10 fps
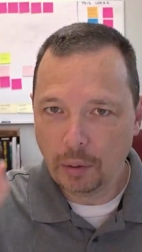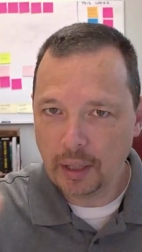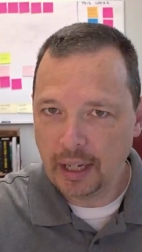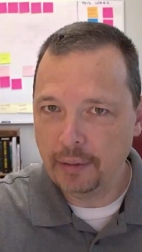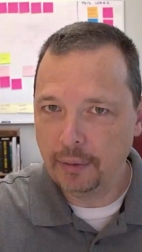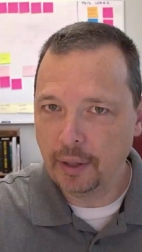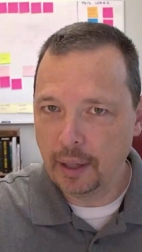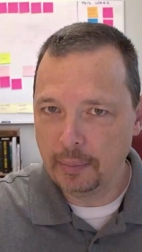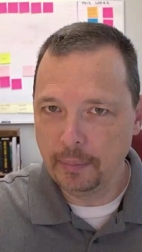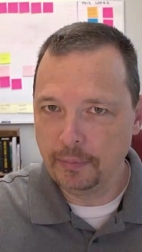whatever
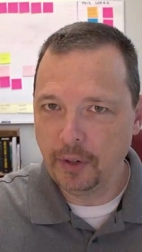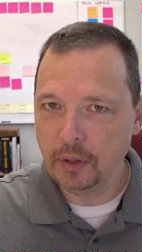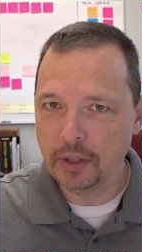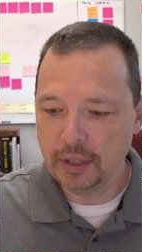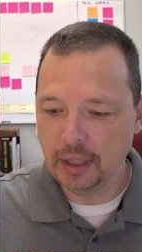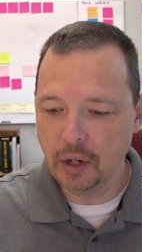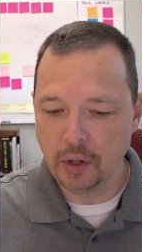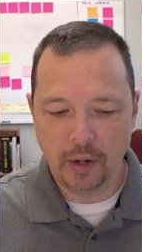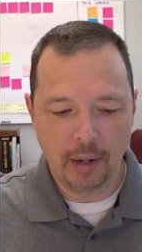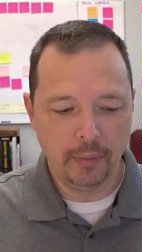I'm focusing
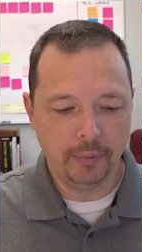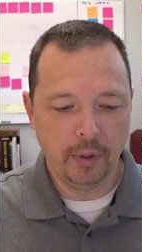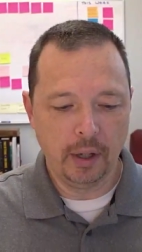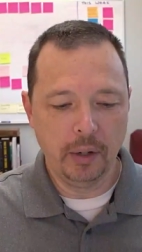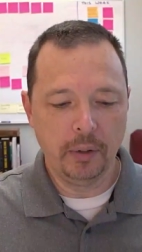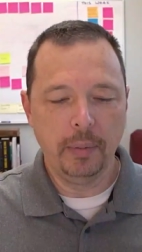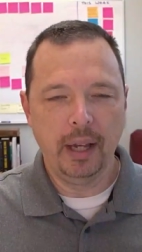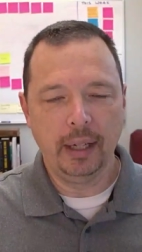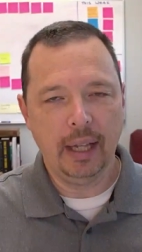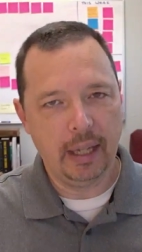on right before I go to
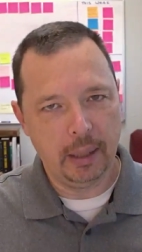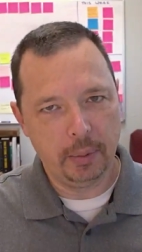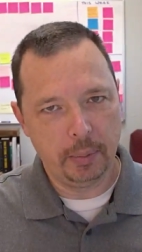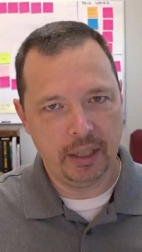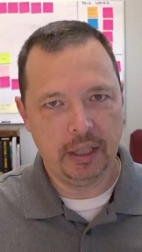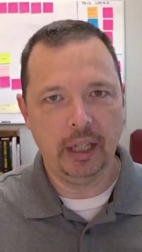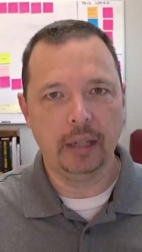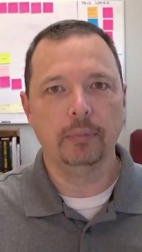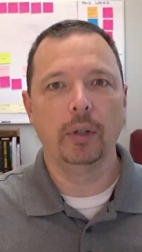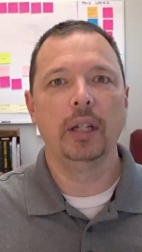bed. Kind of helps me
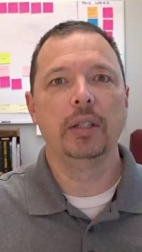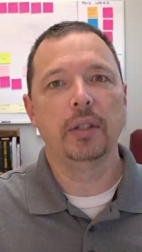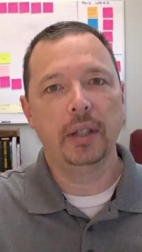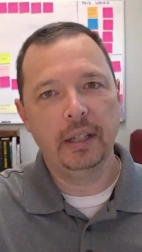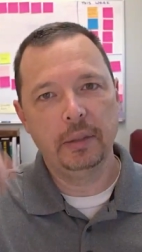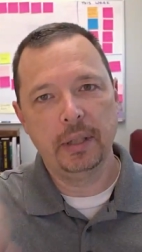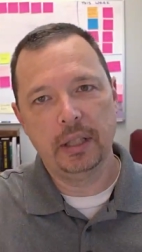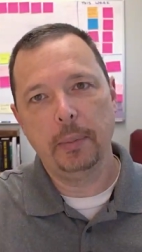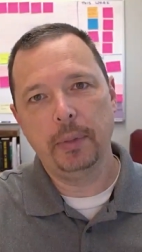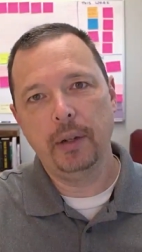sleep, right? So it gives me
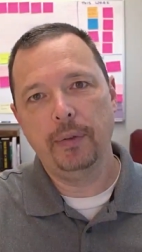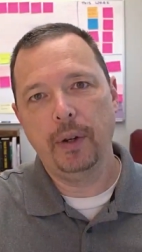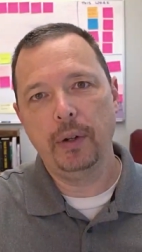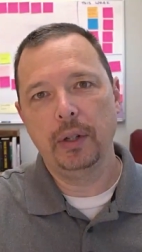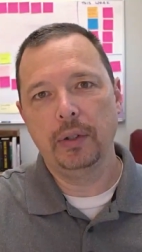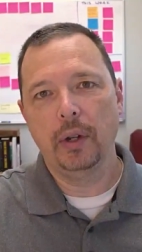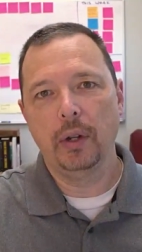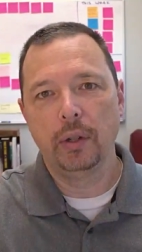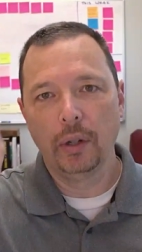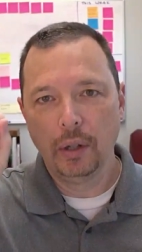something to focus
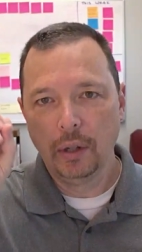on.